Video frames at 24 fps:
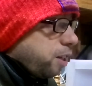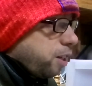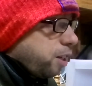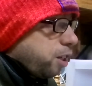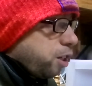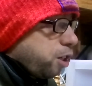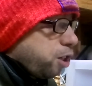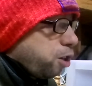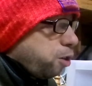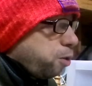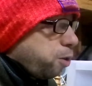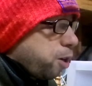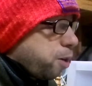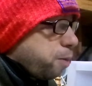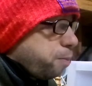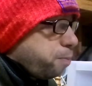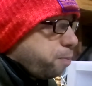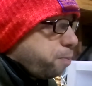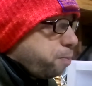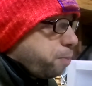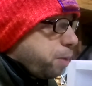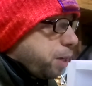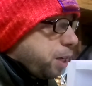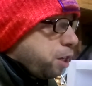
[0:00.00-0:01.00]
you don't want to
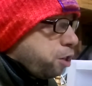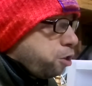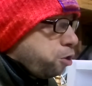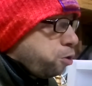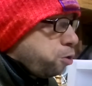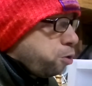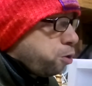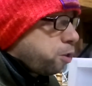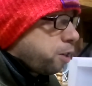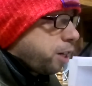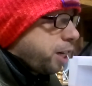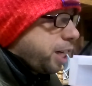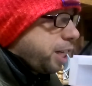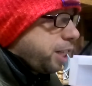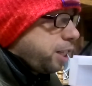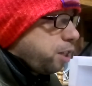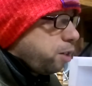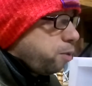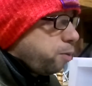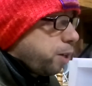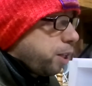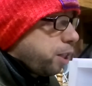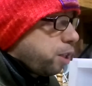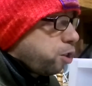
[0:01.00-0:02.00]
be too
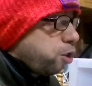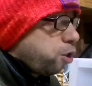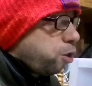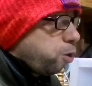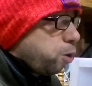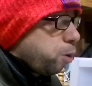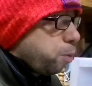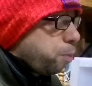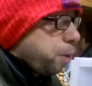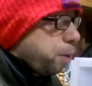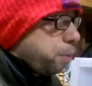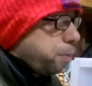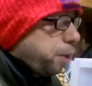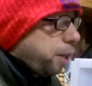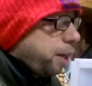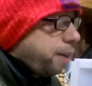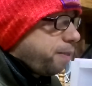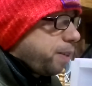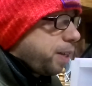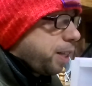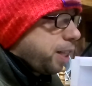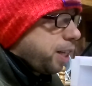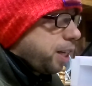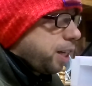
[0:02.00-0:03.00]
crazy with showing people
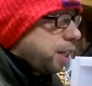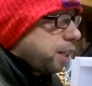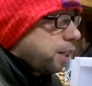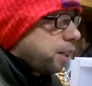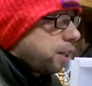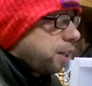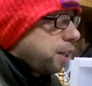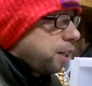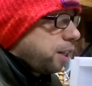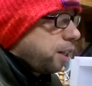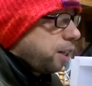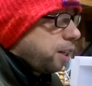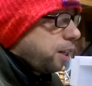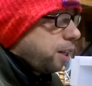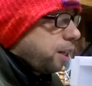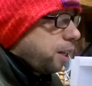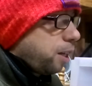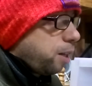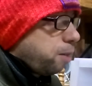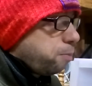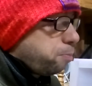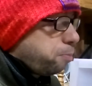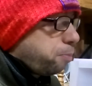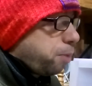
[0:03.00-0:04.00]
everything,
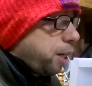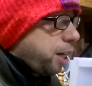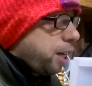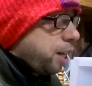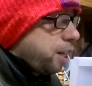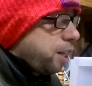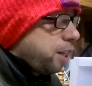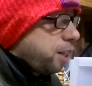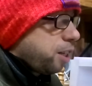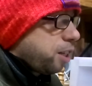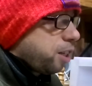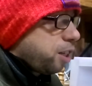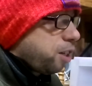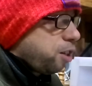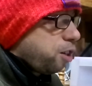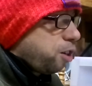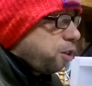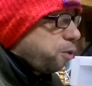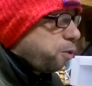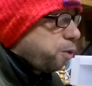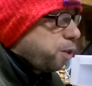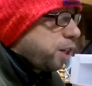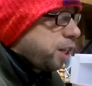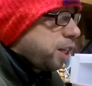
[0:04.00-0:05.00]
but you
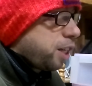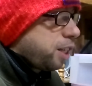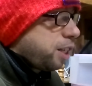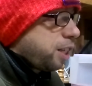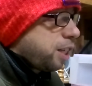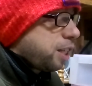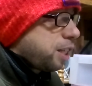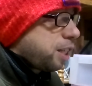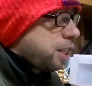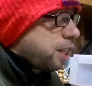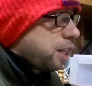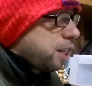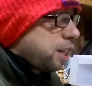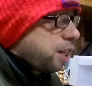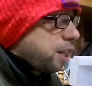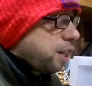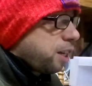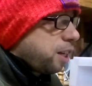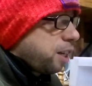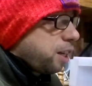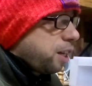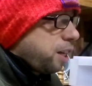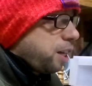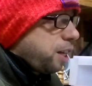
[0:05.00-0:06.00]
don't want to just
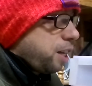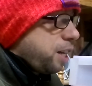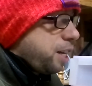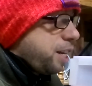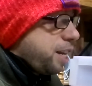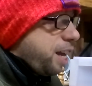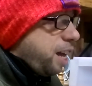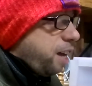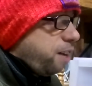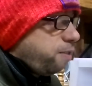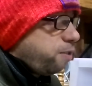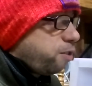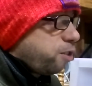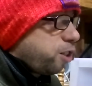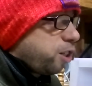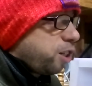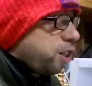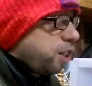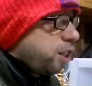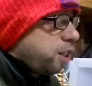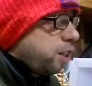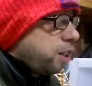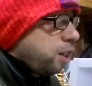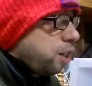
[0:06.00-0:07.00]

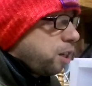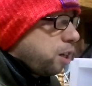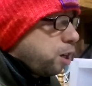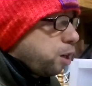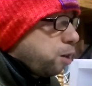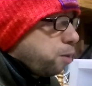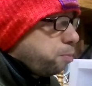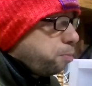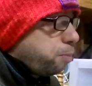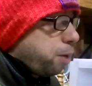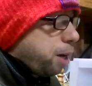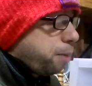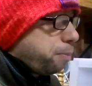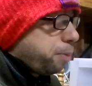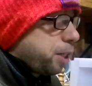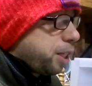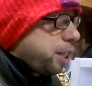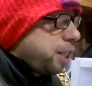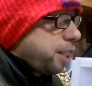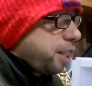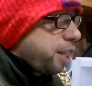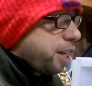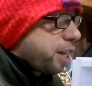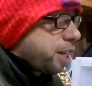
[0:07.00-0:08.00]
never
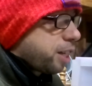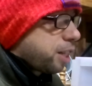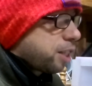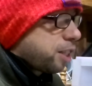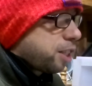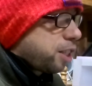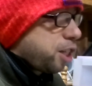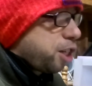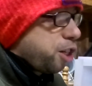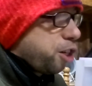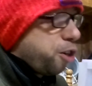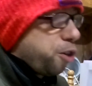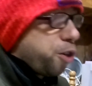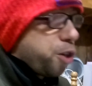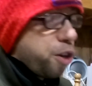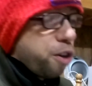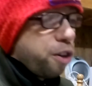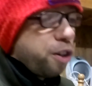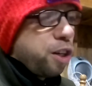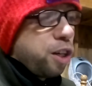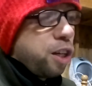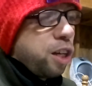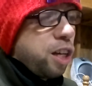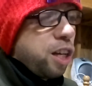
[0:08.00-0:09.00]
publish things, you know,
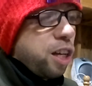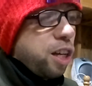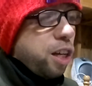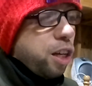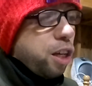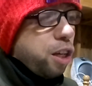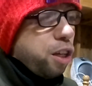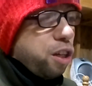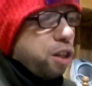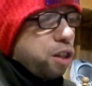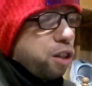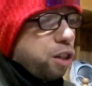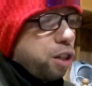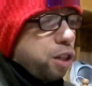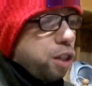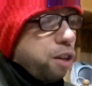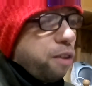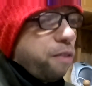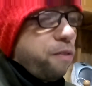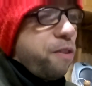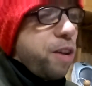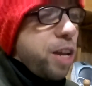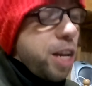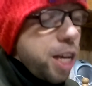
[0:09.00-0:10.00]
your
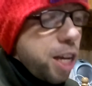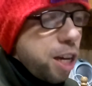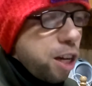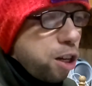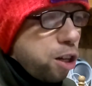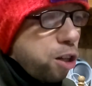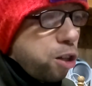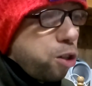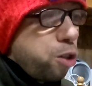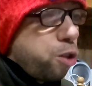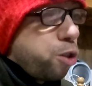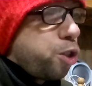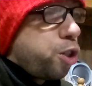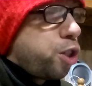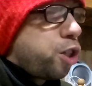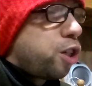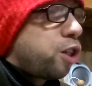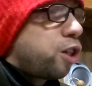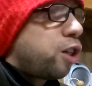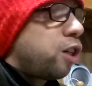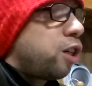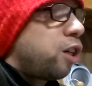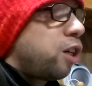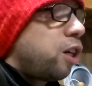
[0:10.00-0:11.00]
videos,
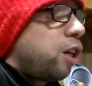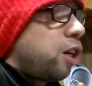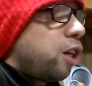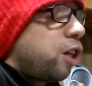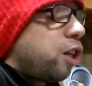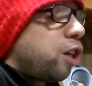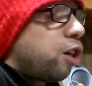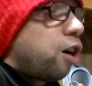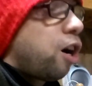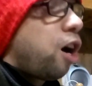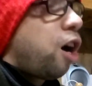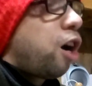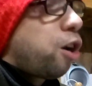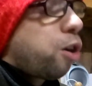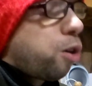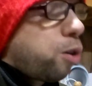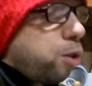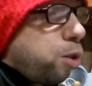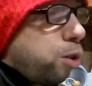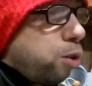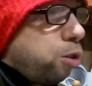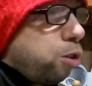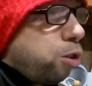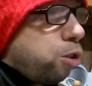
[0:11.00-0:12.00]
your
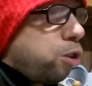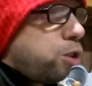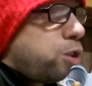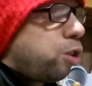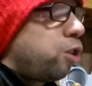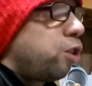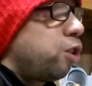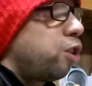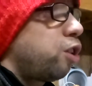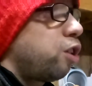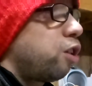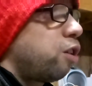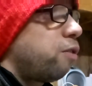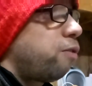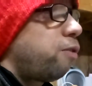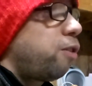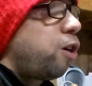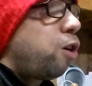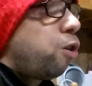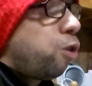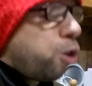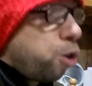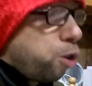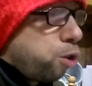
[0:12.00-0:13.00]
articles, your
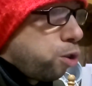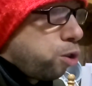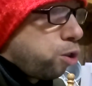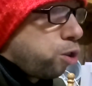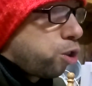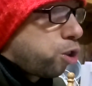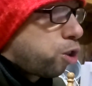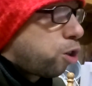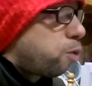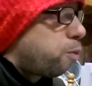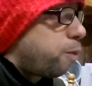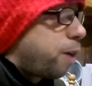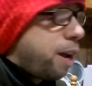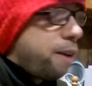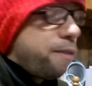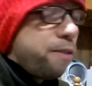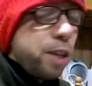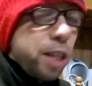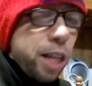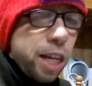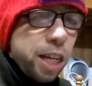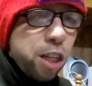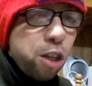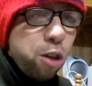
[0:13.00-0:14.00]
photos, or
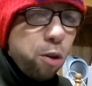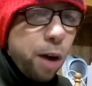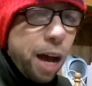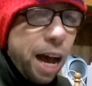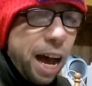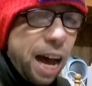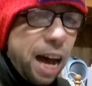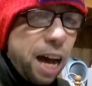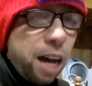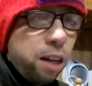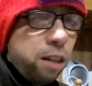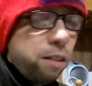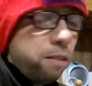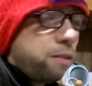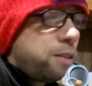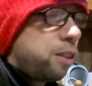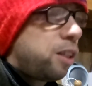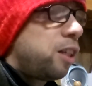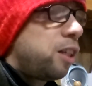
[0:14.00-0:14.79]
whatever that you have.